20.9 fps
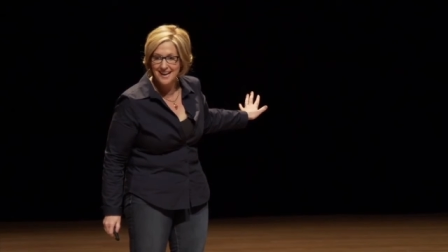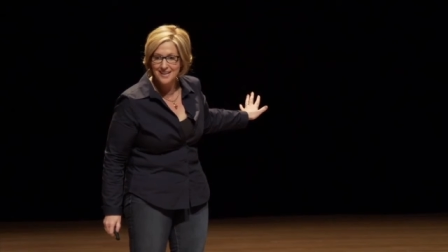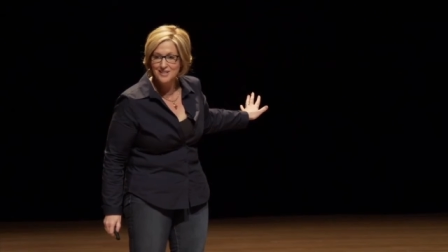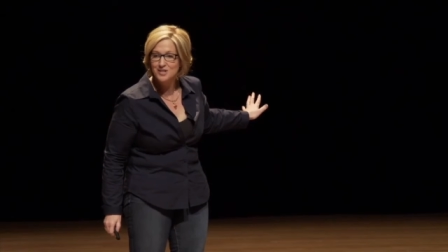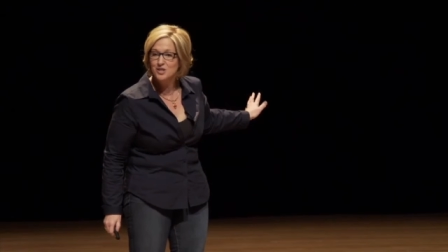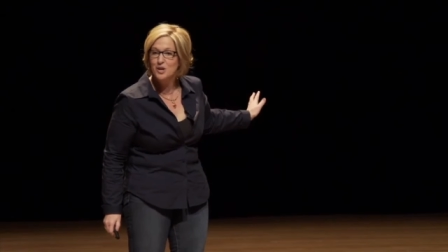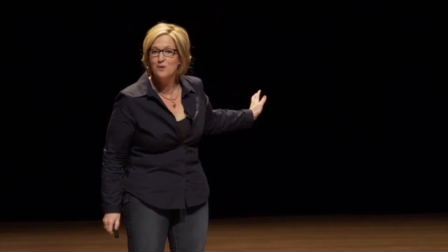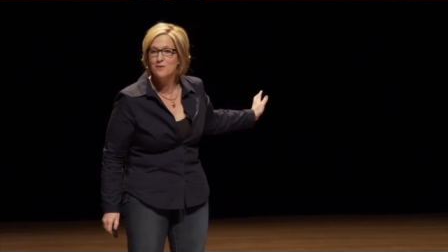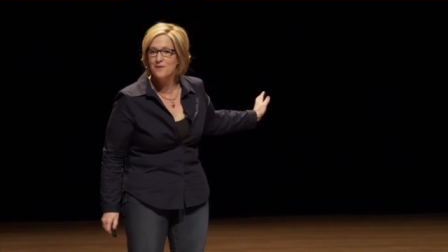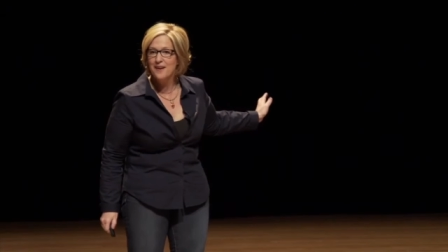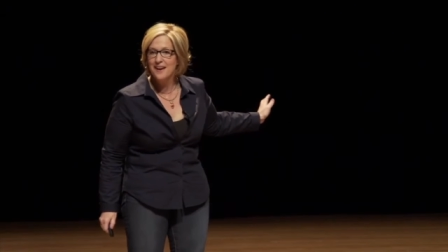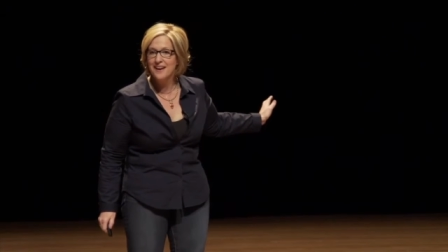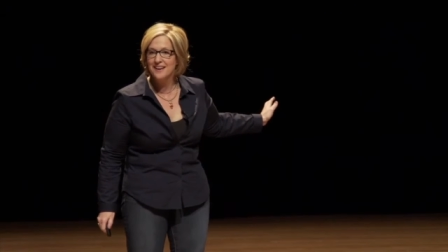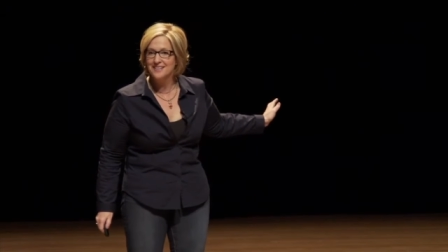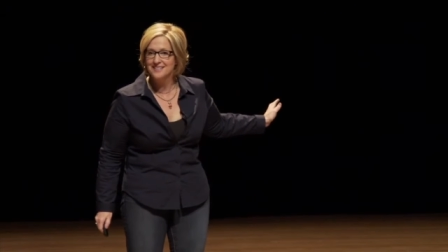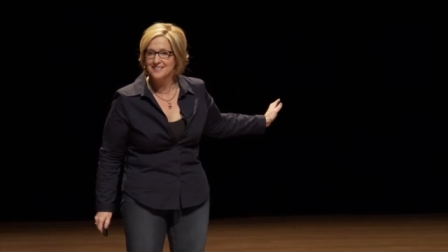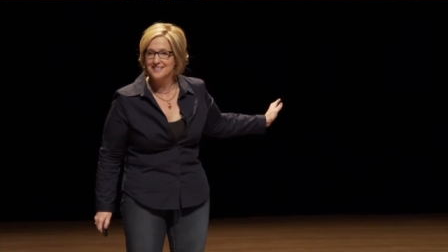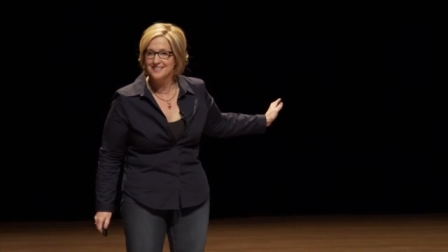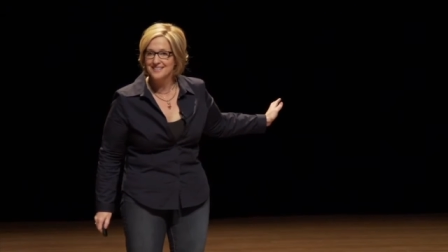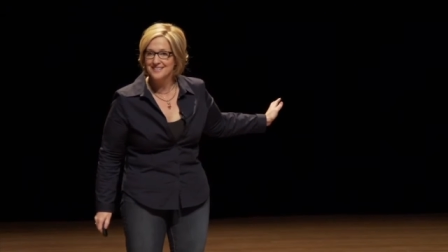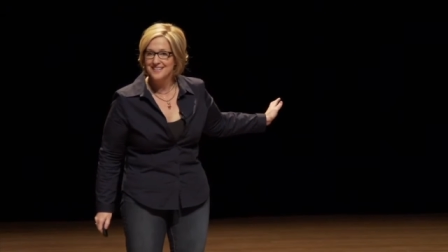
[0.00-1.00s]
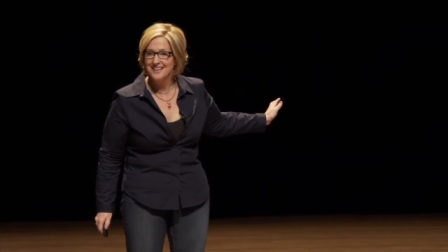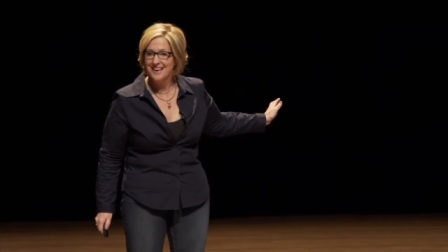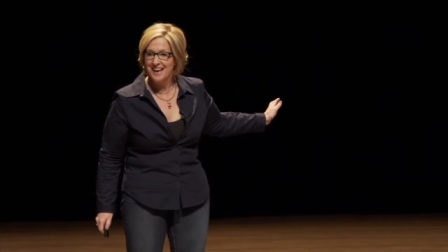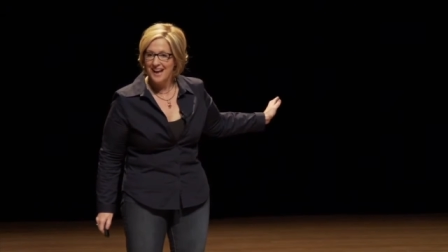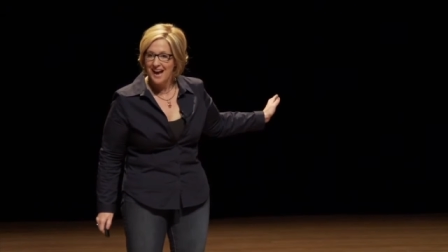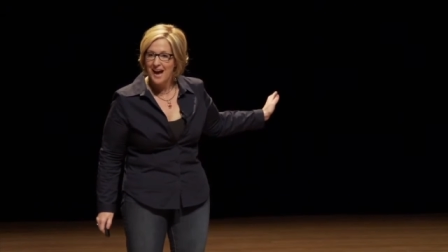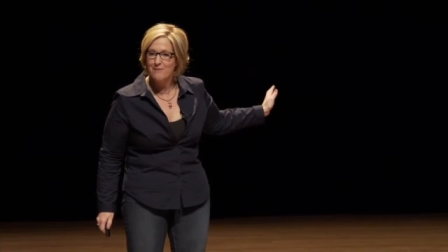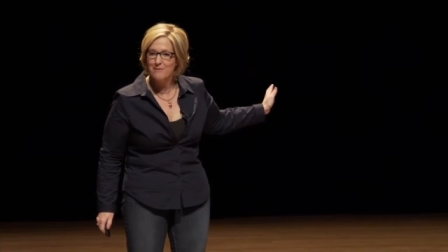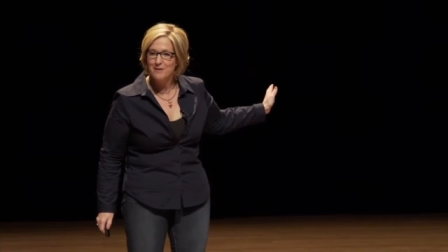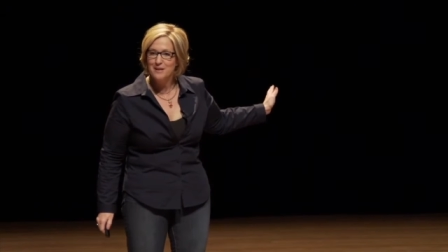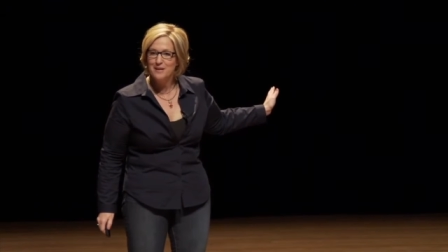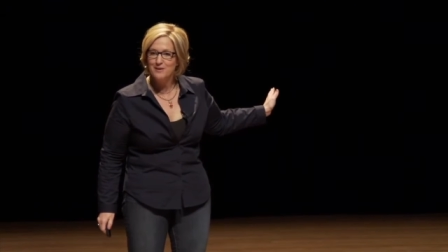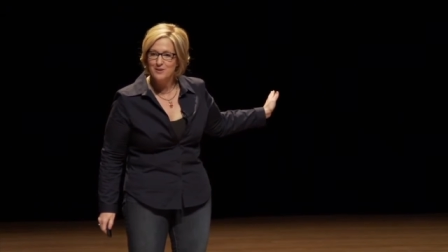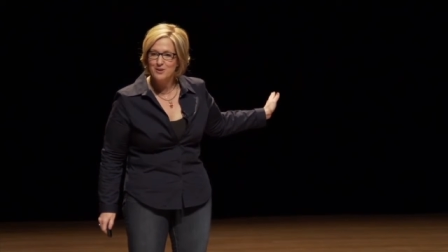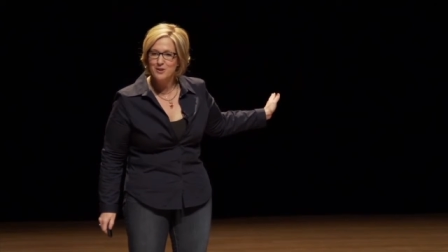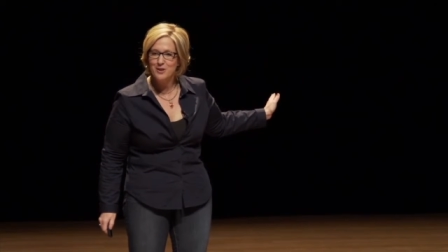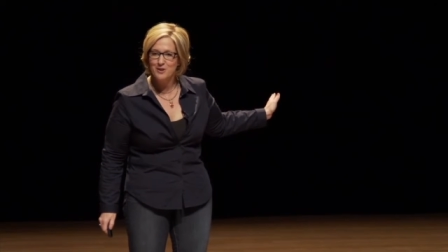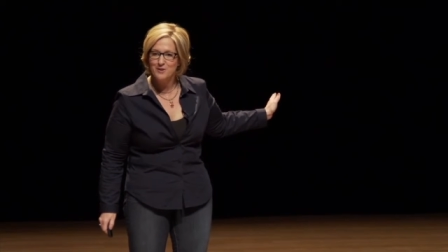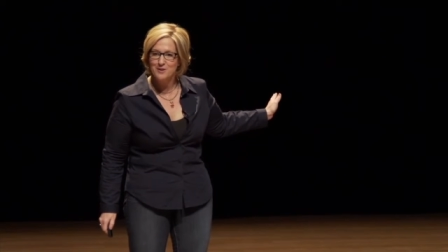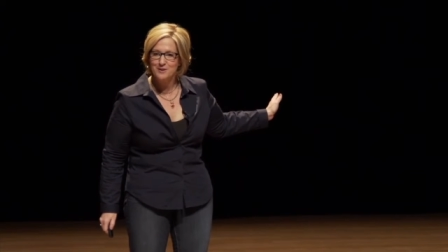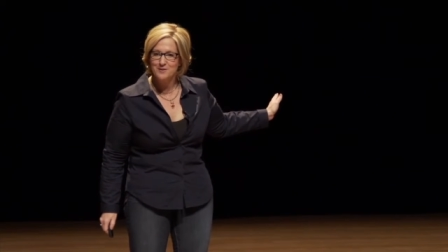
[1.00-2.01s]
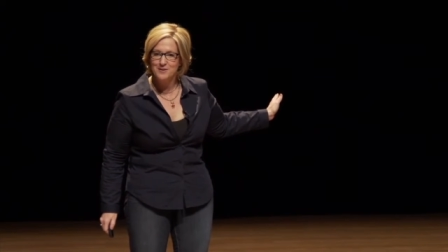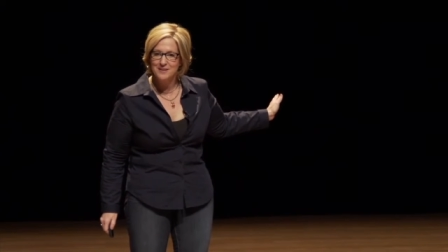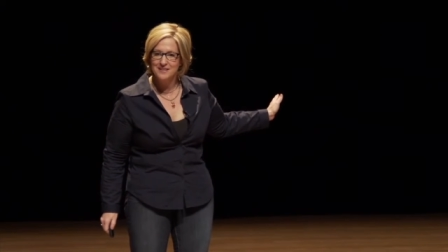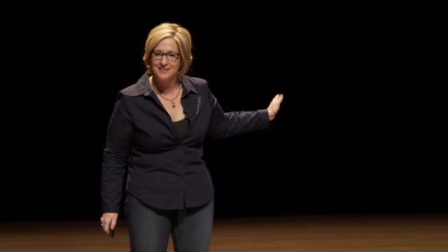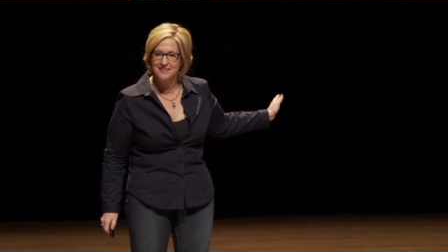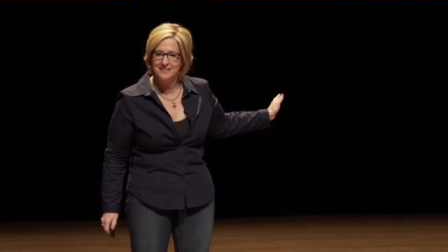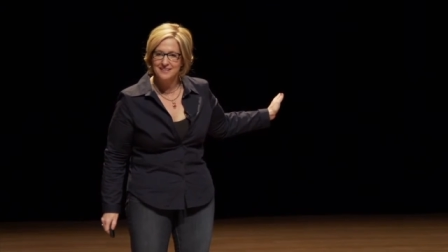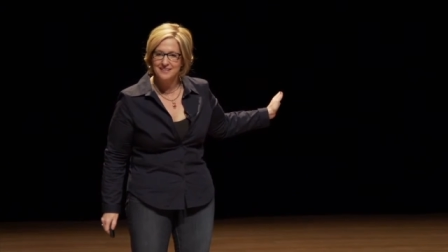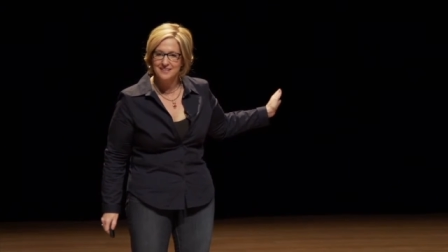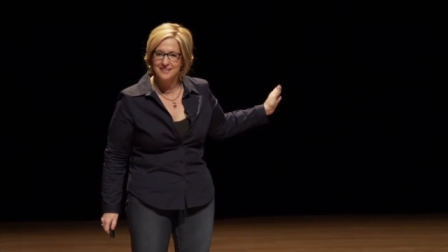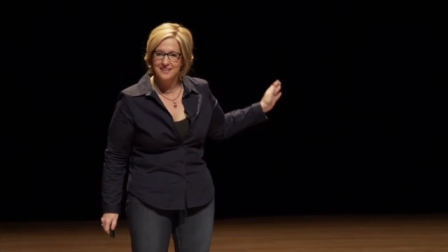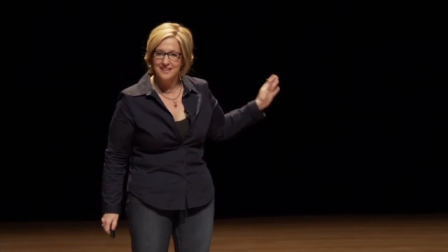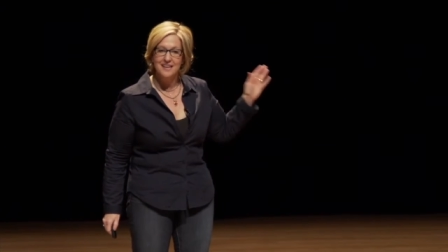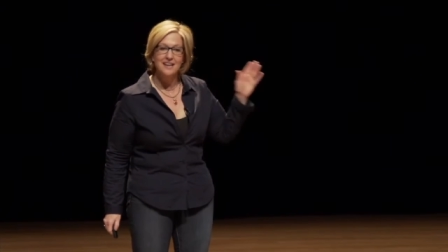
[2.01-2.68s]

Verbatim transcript: yeah, show of hands. How many of you know this feeling?